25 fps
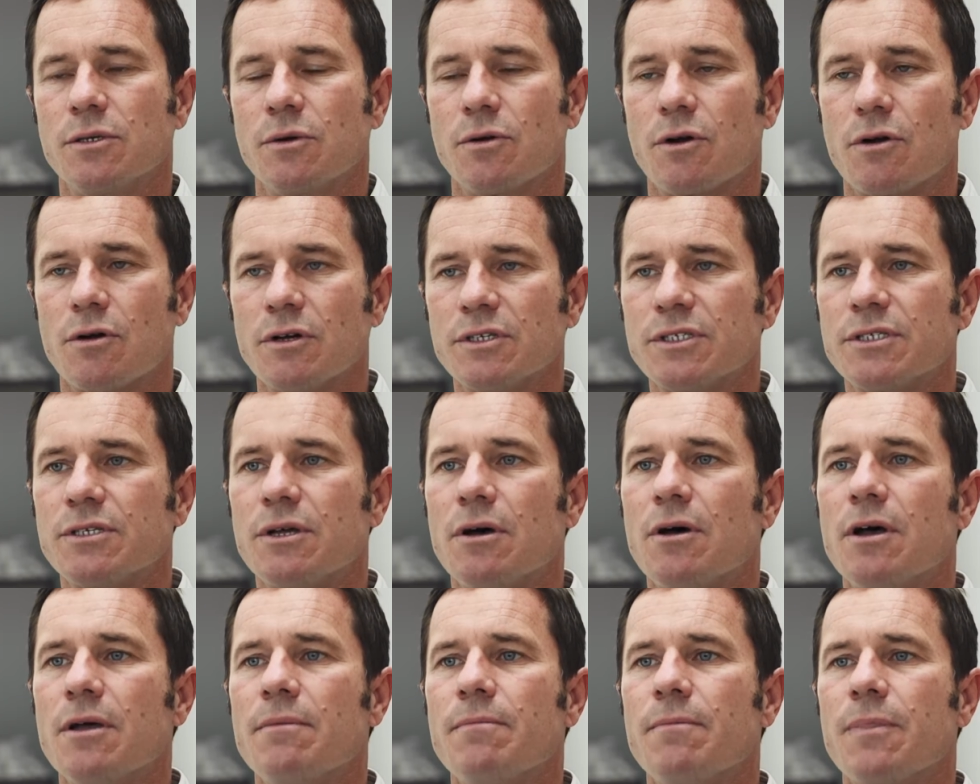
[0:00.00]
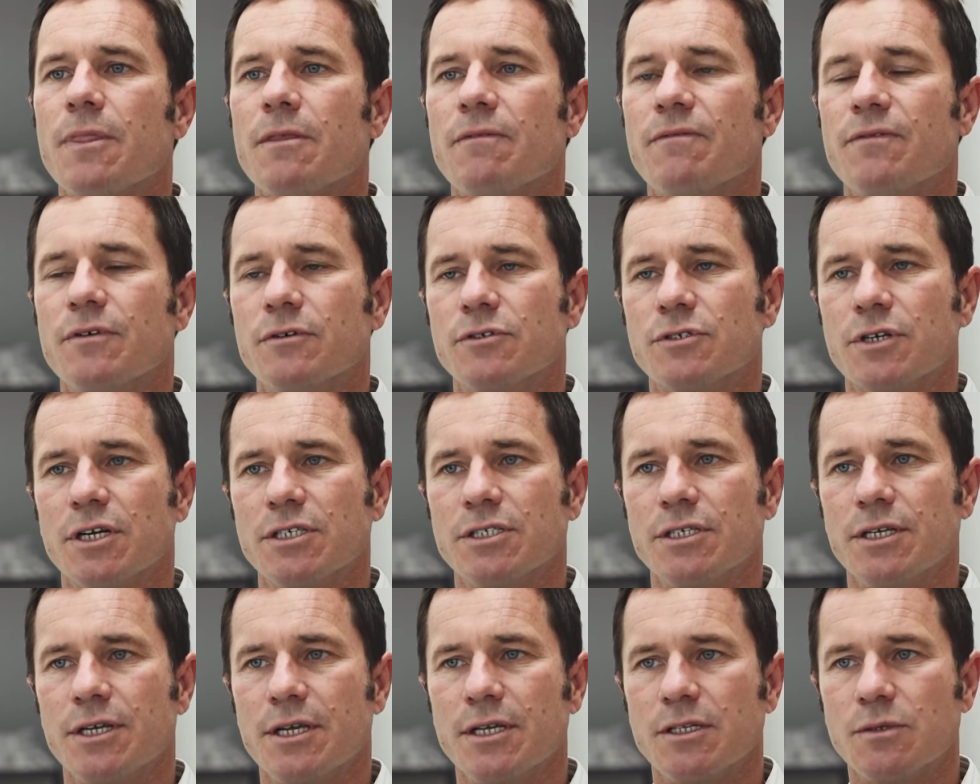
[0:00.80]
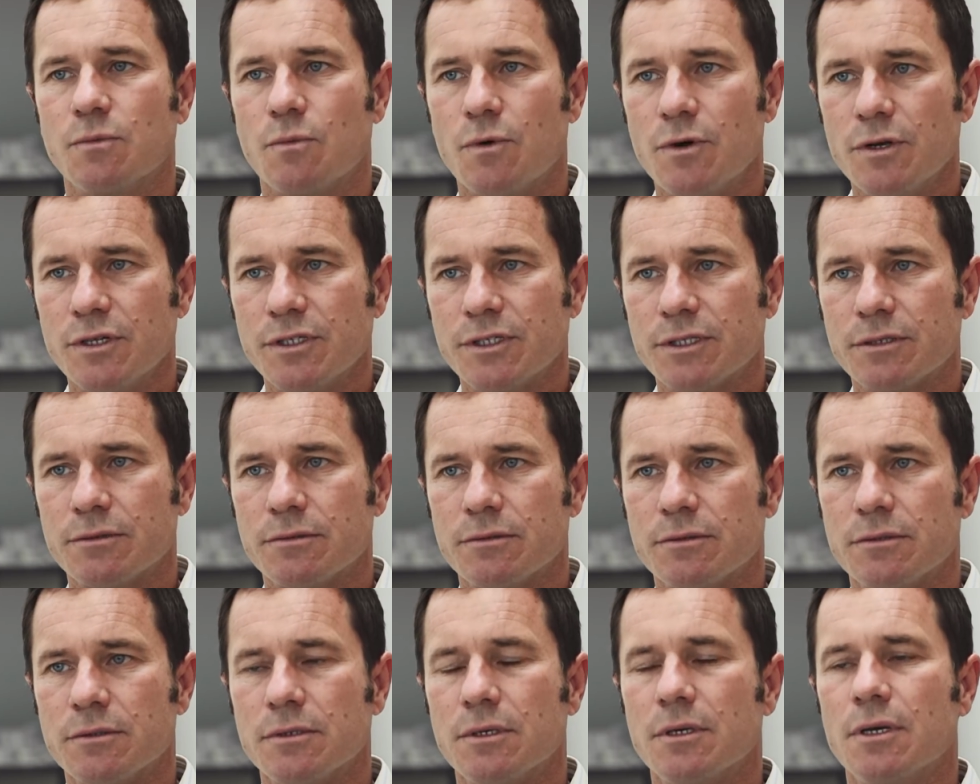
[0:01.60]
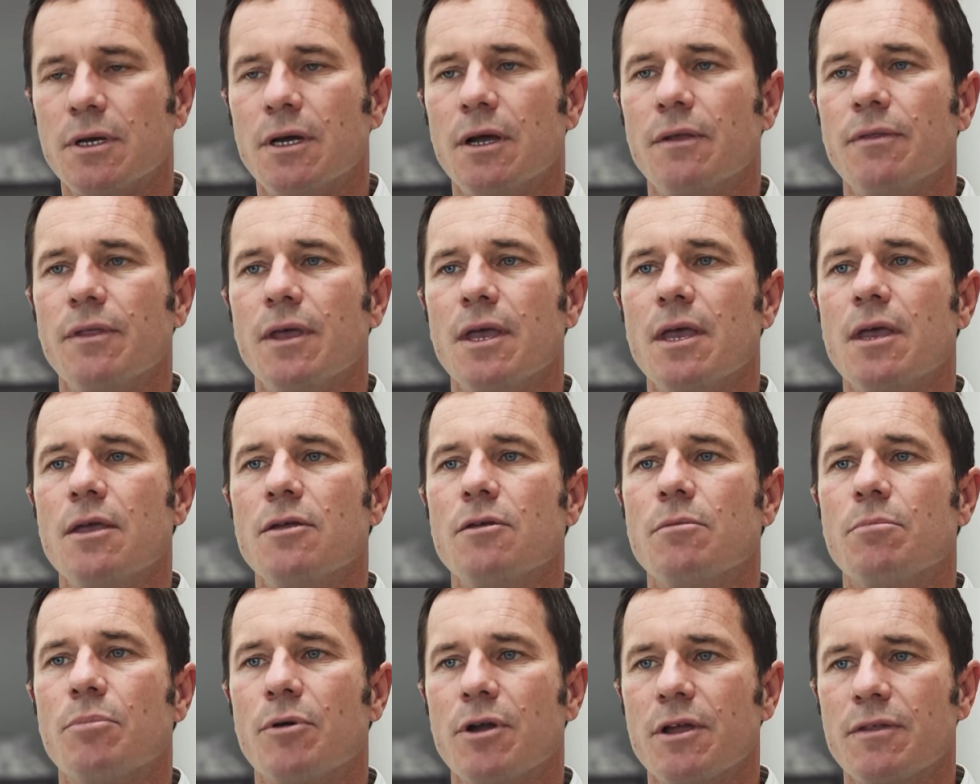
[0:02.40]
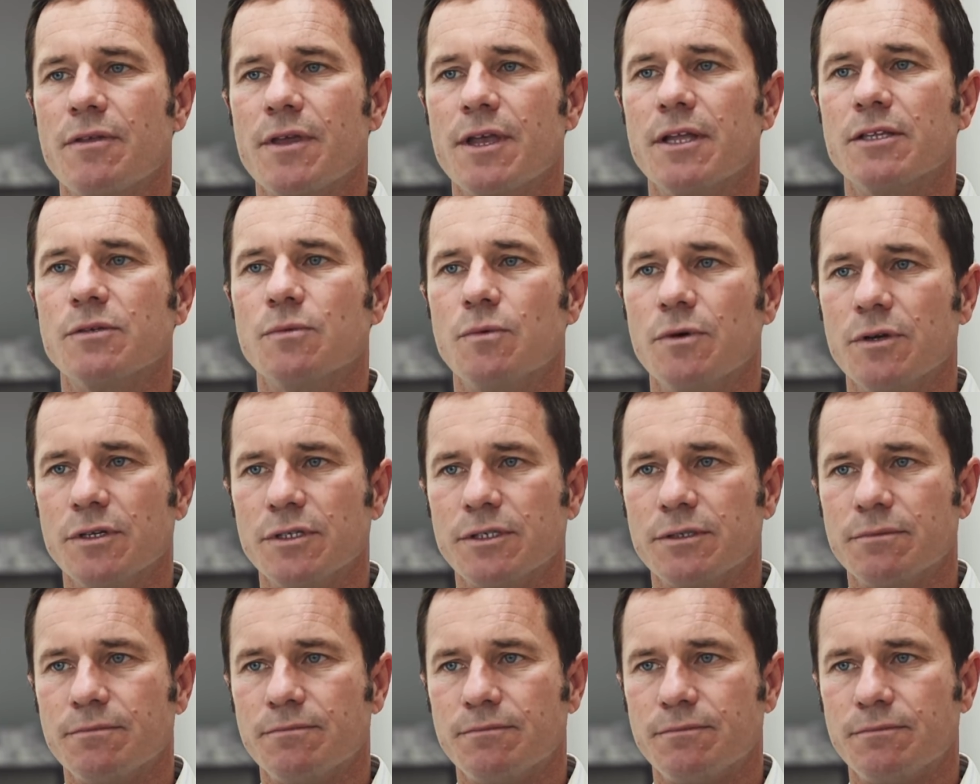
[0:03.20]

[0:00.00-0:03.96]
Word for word: So across time, the filtration gets worse and the air you breathe gets worse.